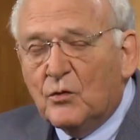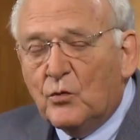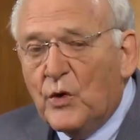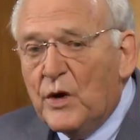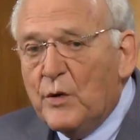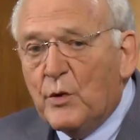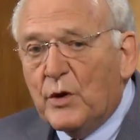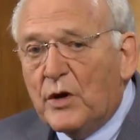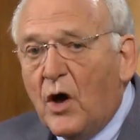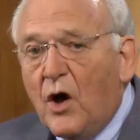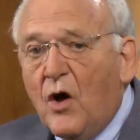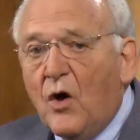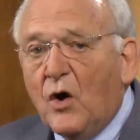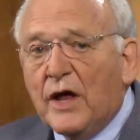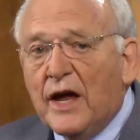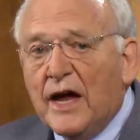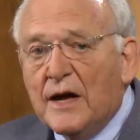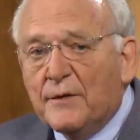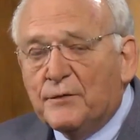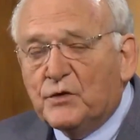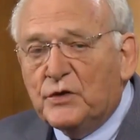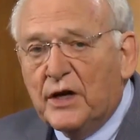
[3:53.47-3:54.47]
we would all
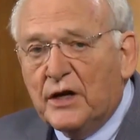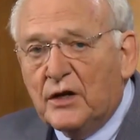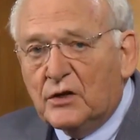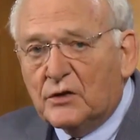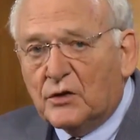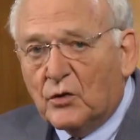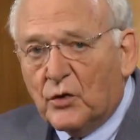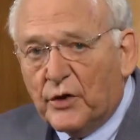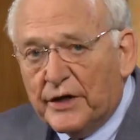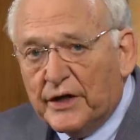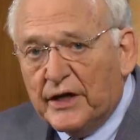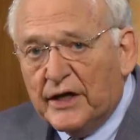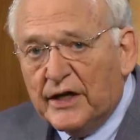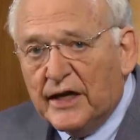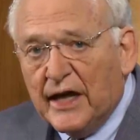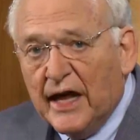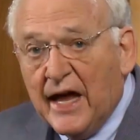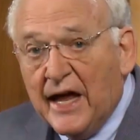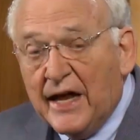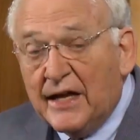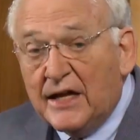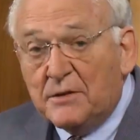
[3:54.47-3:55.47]
have to agree
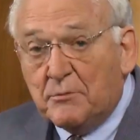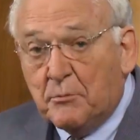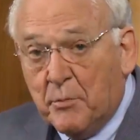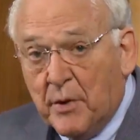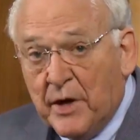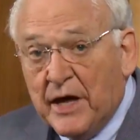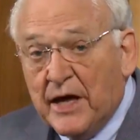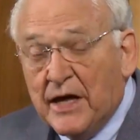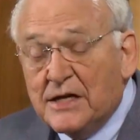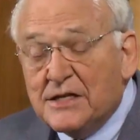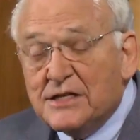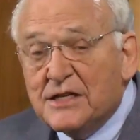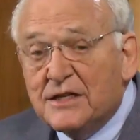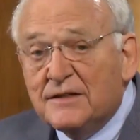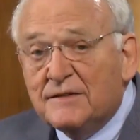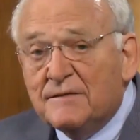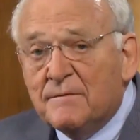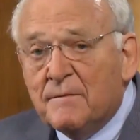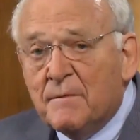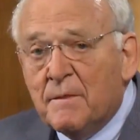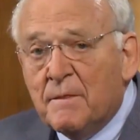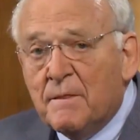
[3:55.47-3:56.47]
and admit
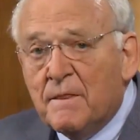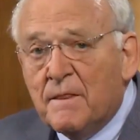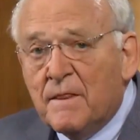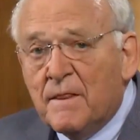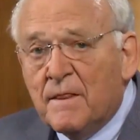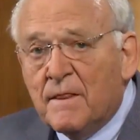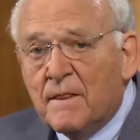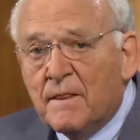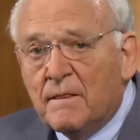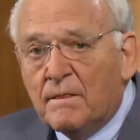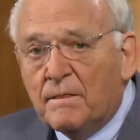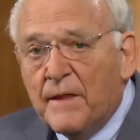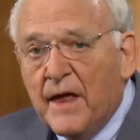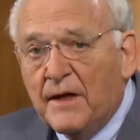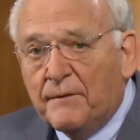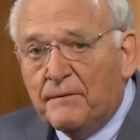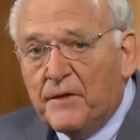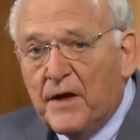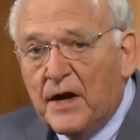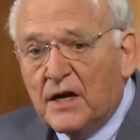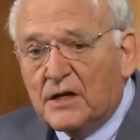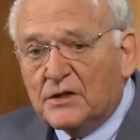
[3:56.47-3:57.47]

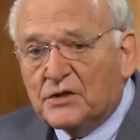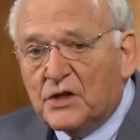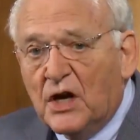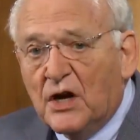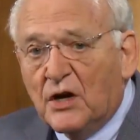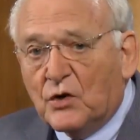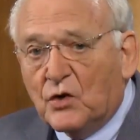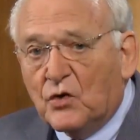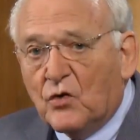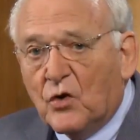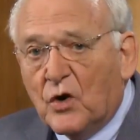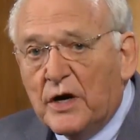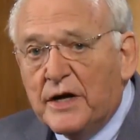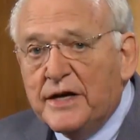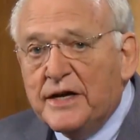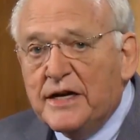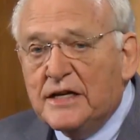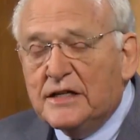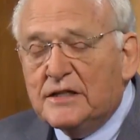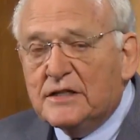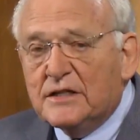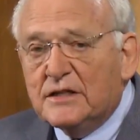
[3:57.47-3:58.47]
that there's a
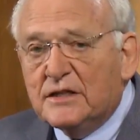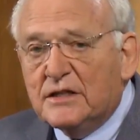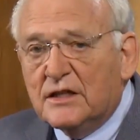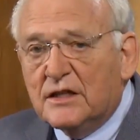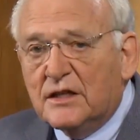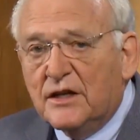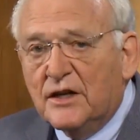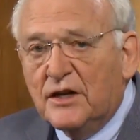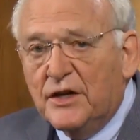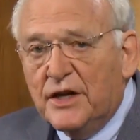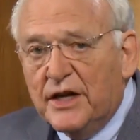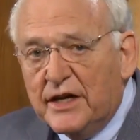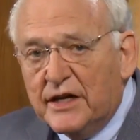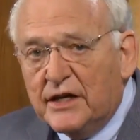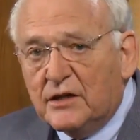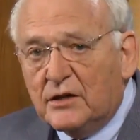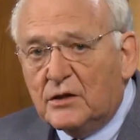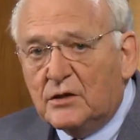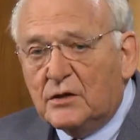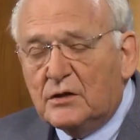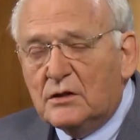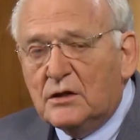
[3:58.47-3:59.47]
great
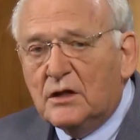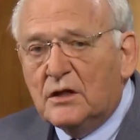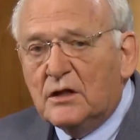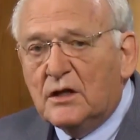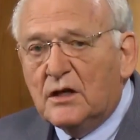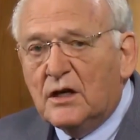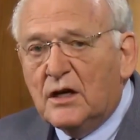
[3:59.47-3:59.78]
deal